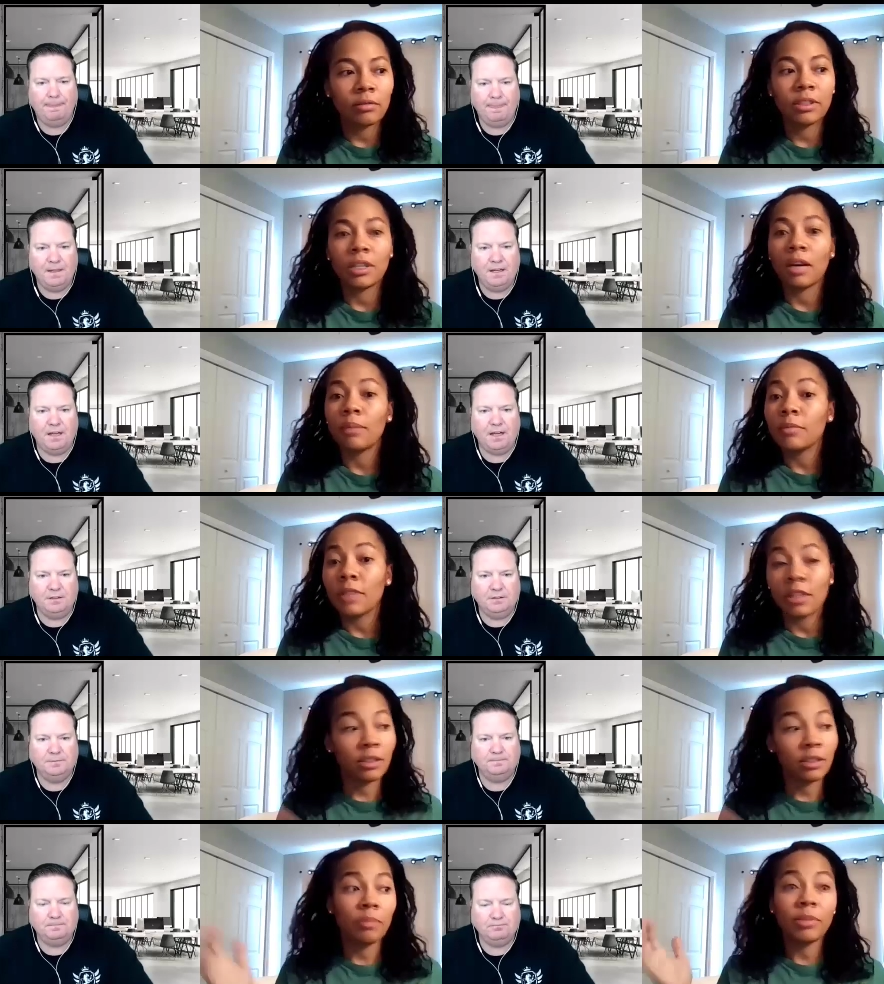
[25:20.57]
Speaker 1: Some
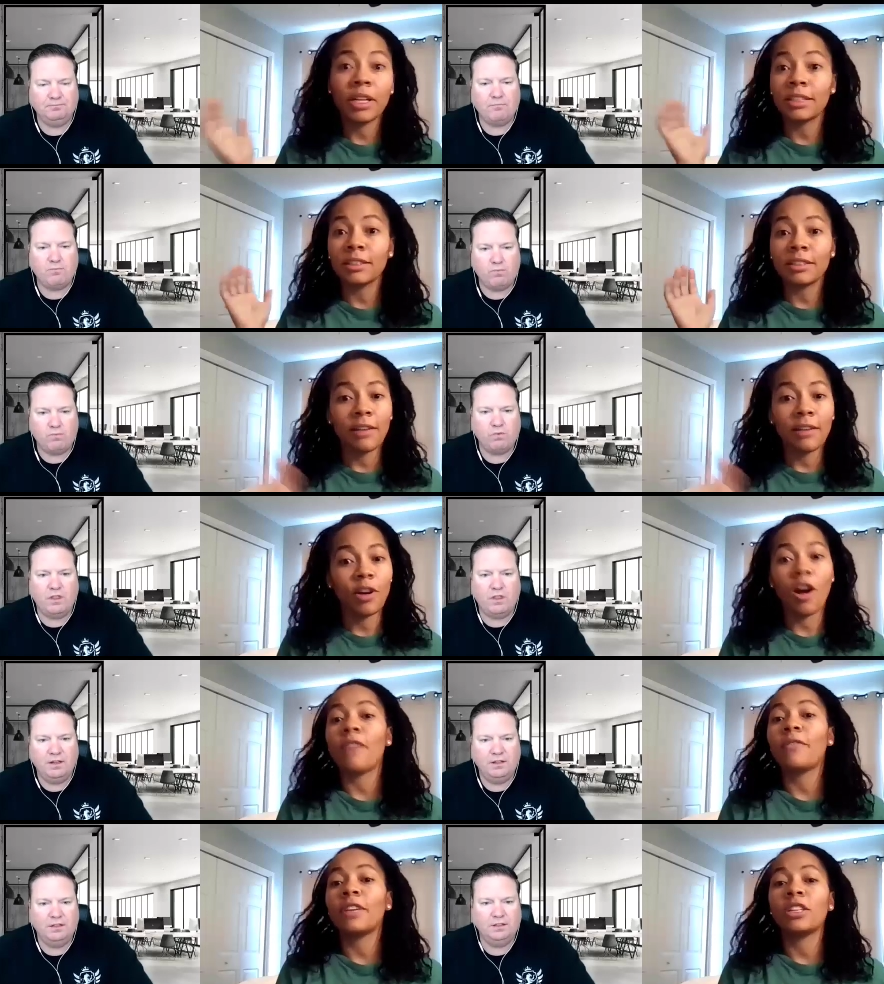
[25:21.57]
yeah. some places have
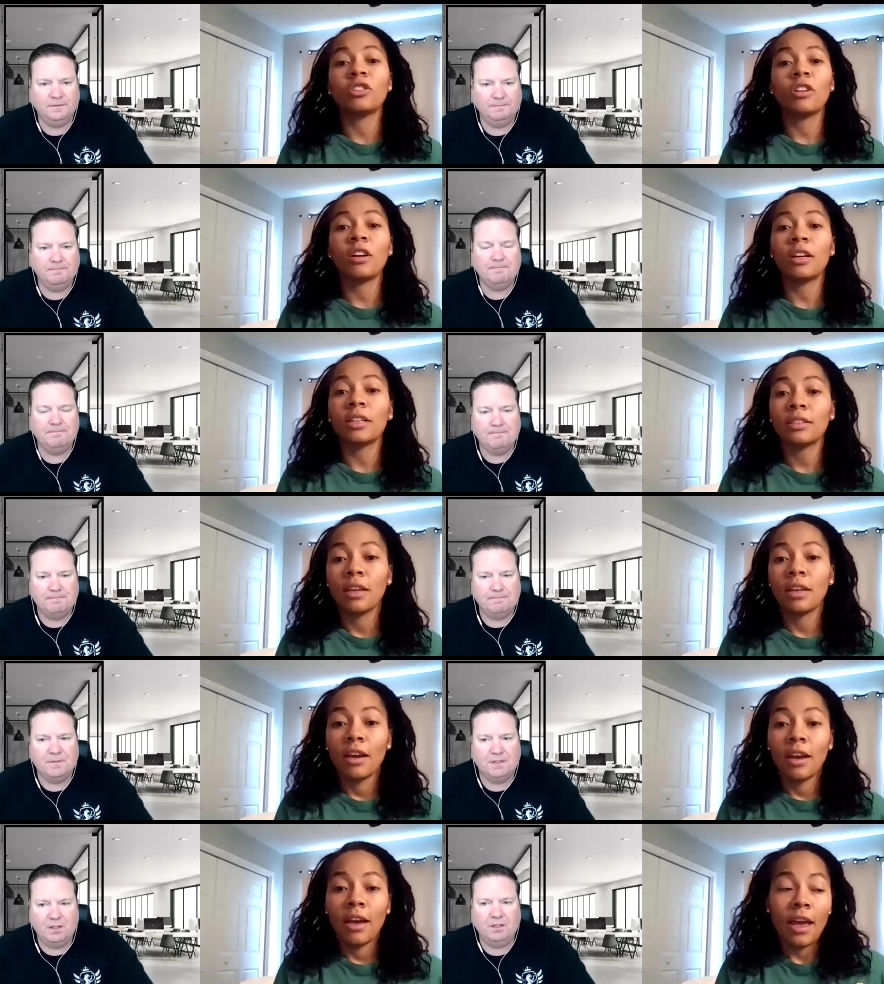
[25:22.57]
coffee trucks.
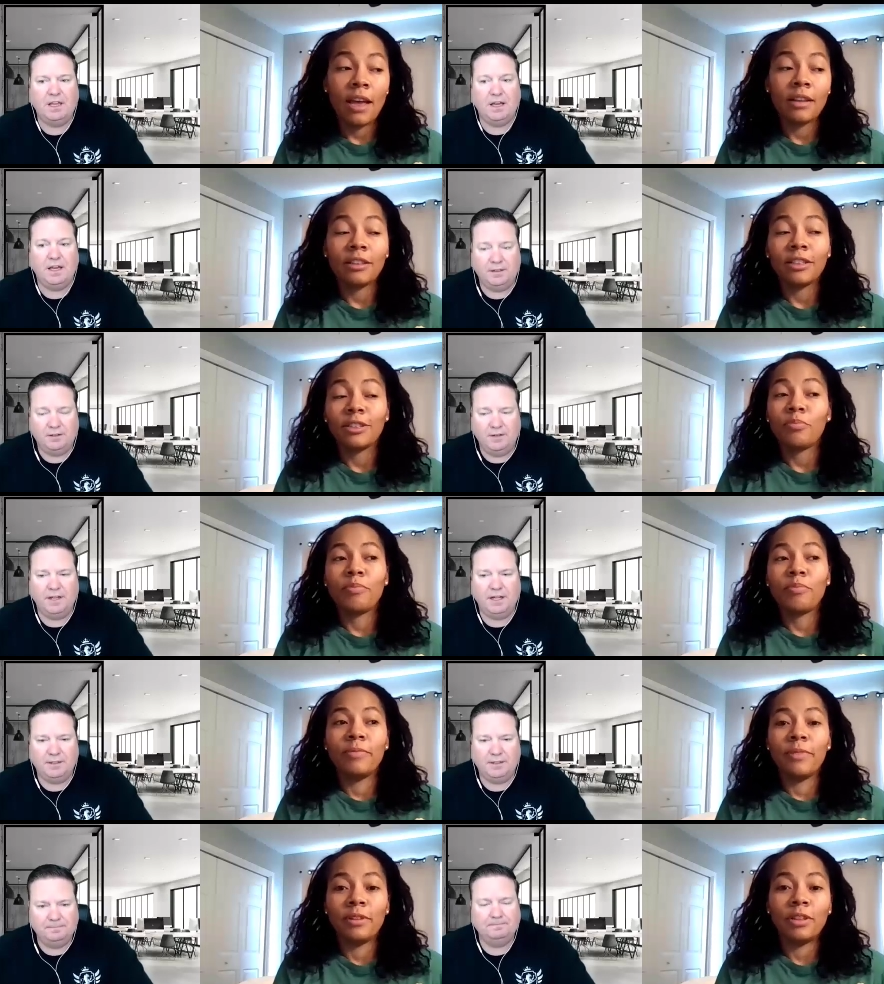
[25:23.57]
Yeah, just, I love
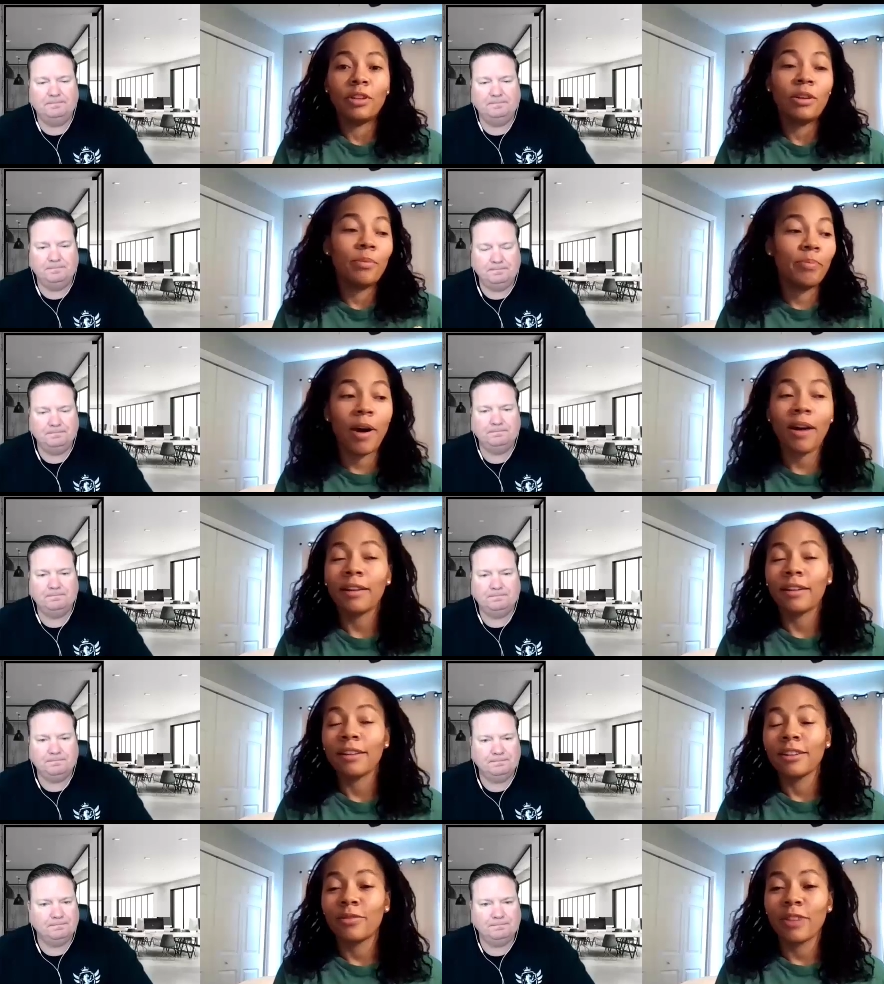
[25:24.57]
that. You could park
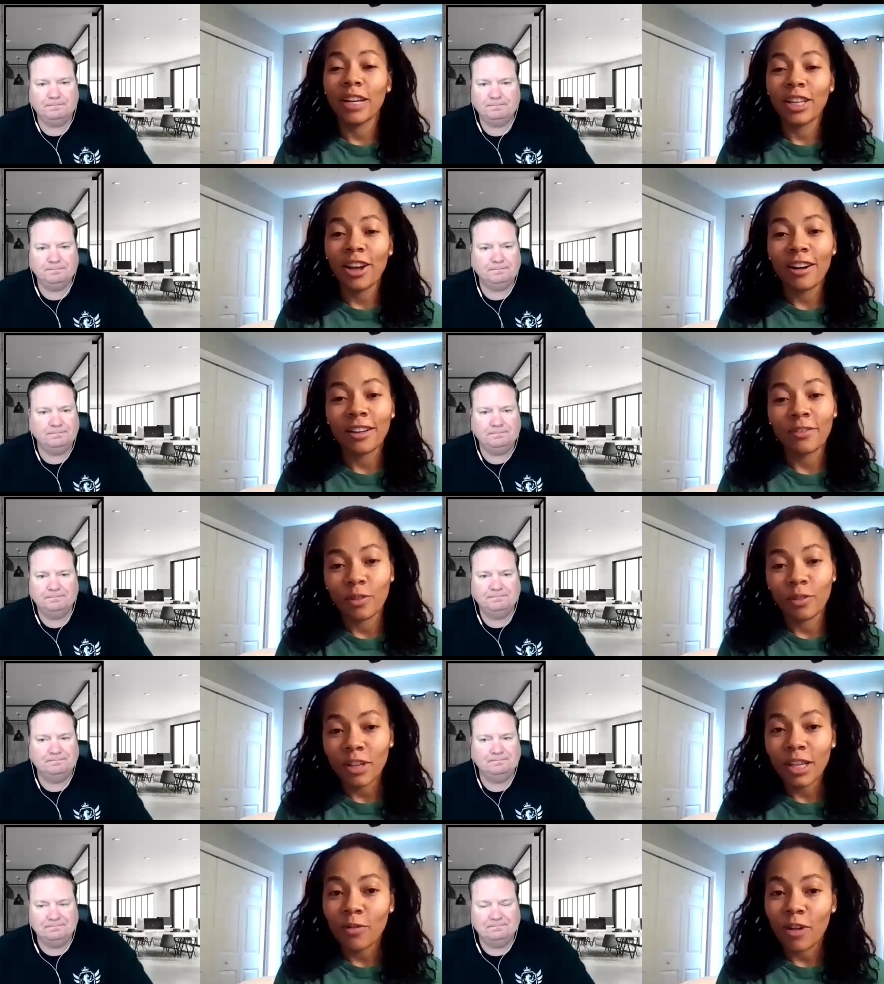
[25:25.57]
it in your front yard if you
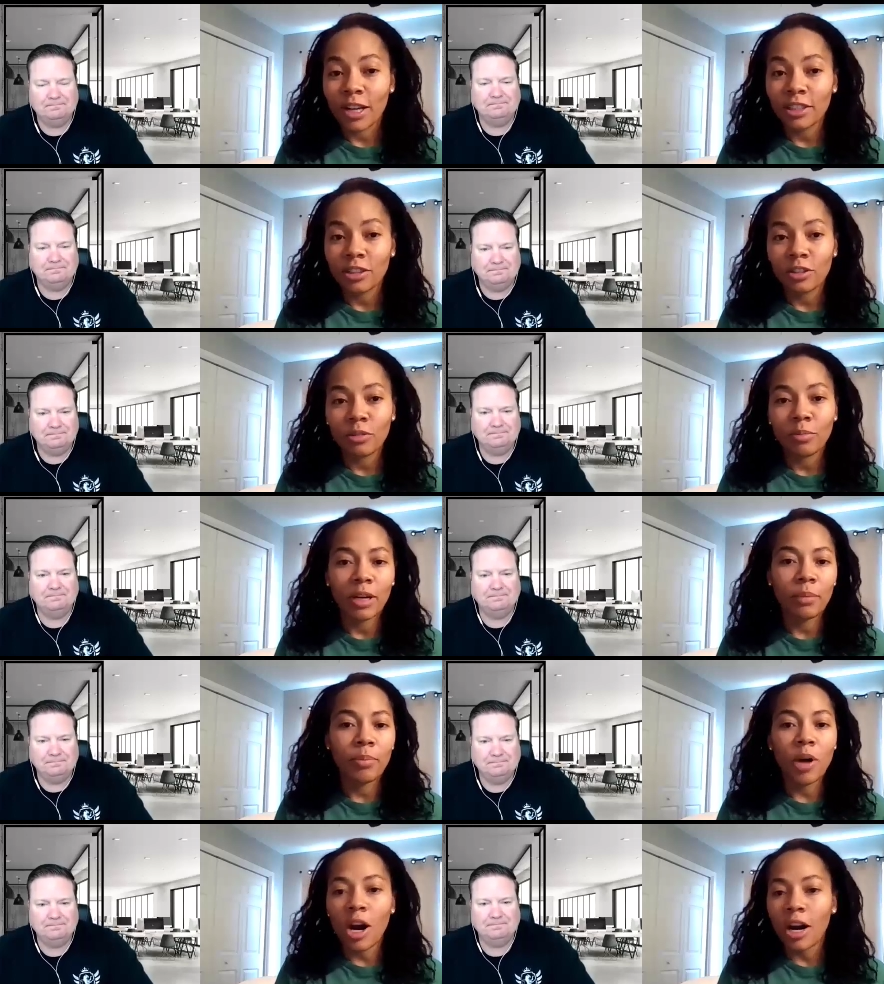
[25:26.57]
really wanted to, but
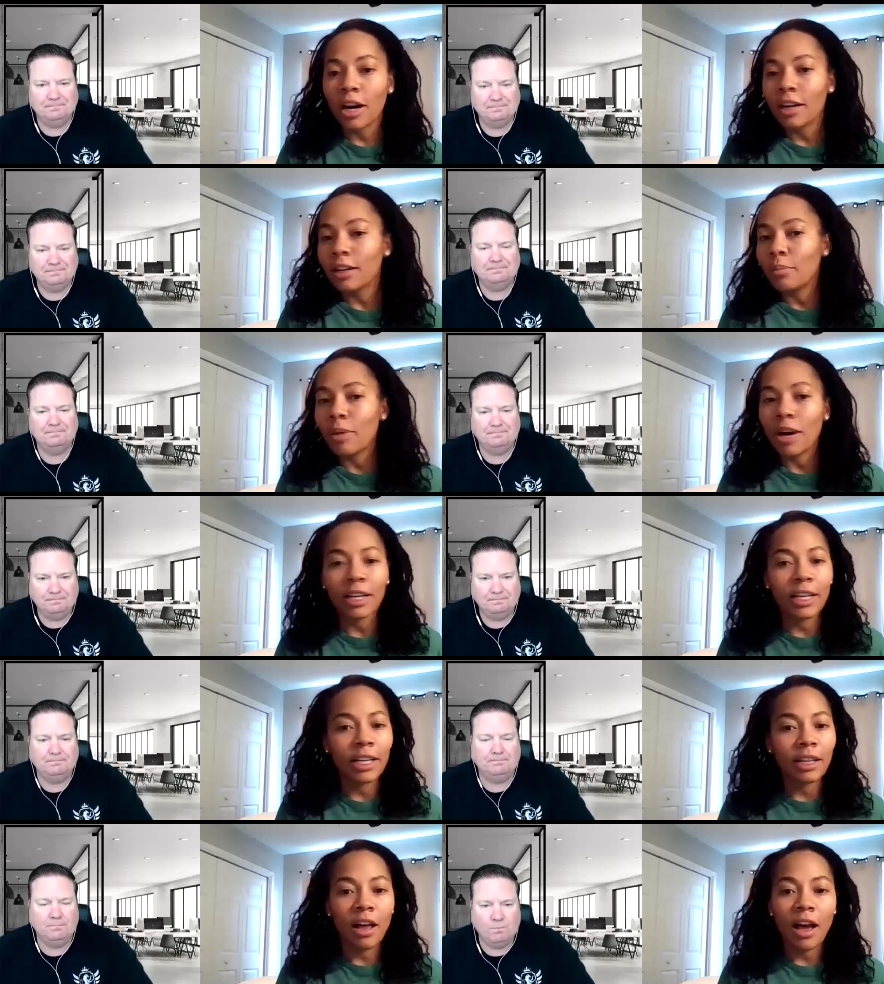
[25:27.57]
a park, a
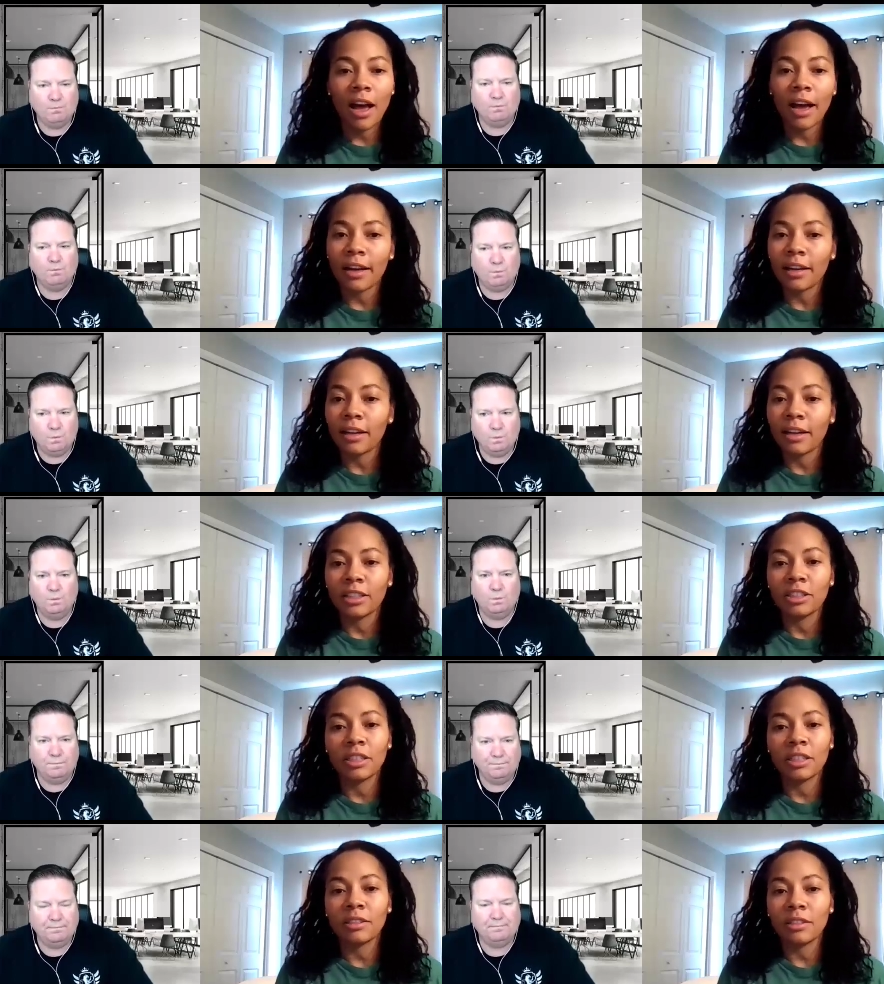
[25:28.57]
parking lot, and
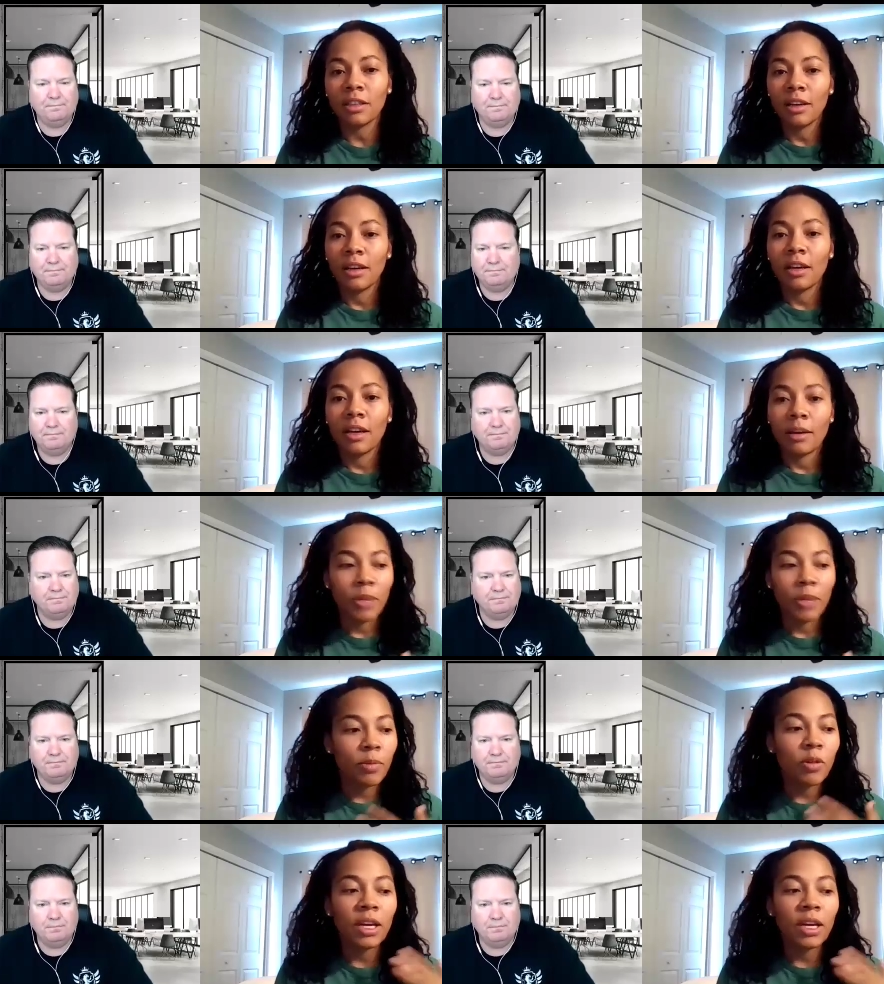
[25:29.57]
just people